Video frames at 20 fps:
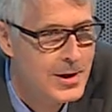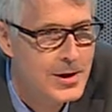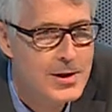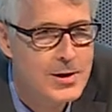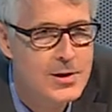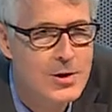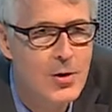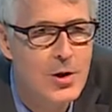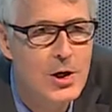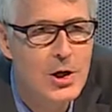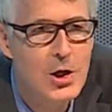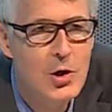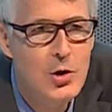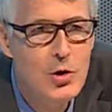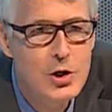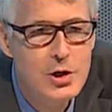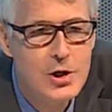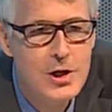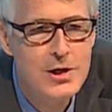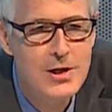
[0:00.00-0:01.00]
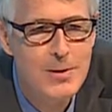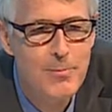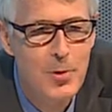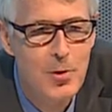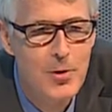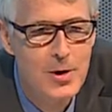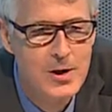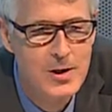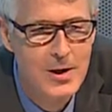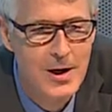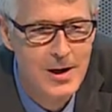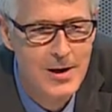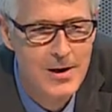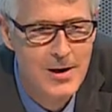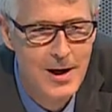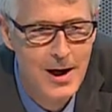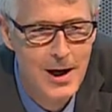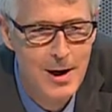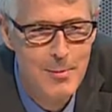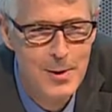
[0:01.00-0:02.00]
So huge disappointing.
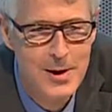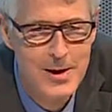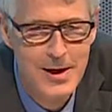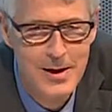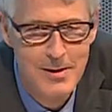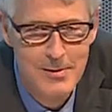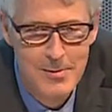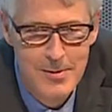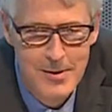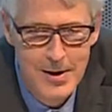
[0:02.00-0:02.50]
I mean, the